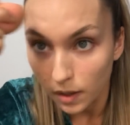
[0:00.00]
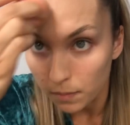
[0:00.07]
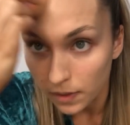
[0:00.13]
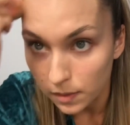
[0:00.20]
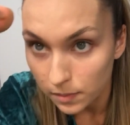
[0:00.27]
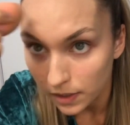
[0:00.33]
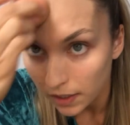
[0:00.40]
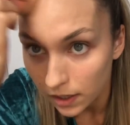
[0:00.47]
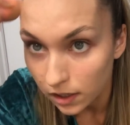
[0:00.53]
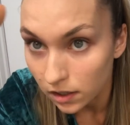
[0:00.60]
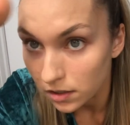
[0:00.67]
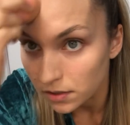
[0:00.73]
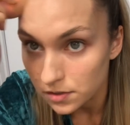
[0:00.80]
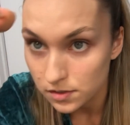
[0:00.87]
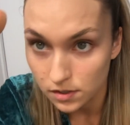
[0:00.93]
baby
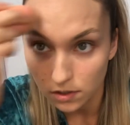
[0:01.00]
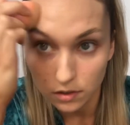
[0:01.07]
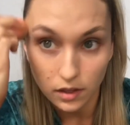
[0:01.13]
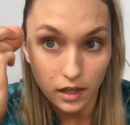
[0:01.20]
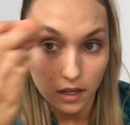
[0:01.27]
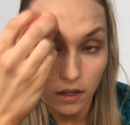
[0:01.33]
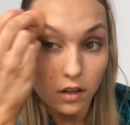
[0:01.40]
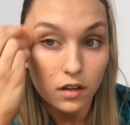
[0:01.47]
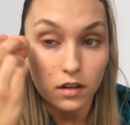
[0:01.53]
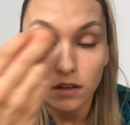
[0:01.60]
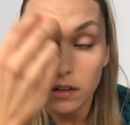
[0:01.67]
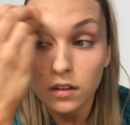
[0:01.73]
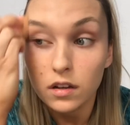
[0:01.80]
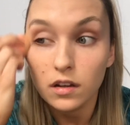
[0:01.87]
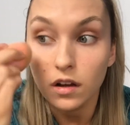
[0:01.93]
hairs are like
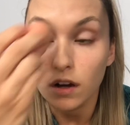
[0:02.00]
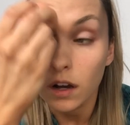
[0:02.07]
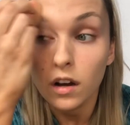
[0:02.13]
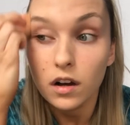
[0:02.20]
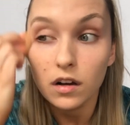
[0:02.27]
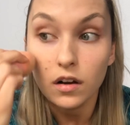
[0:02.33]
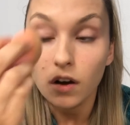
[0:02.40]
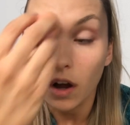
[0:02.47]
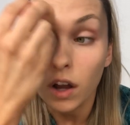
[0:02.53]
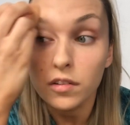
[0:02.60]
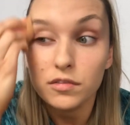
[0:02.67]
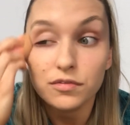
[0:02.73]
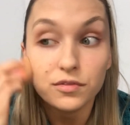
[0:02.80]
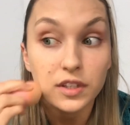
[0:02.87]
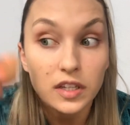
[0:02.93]
on
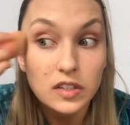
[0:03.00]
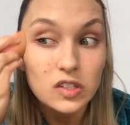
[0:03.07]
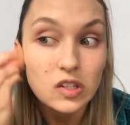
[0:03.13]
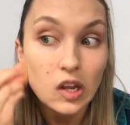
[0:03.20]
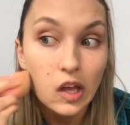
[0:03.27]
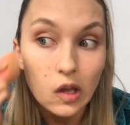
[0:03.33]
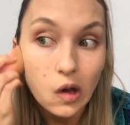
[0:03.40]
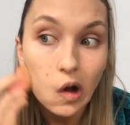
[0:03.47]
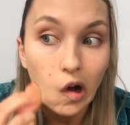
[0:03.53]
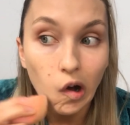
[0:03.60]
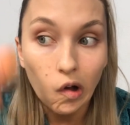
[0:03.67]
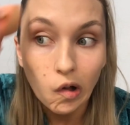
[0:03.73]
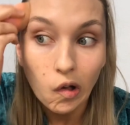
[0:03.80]
fleek today, y'all.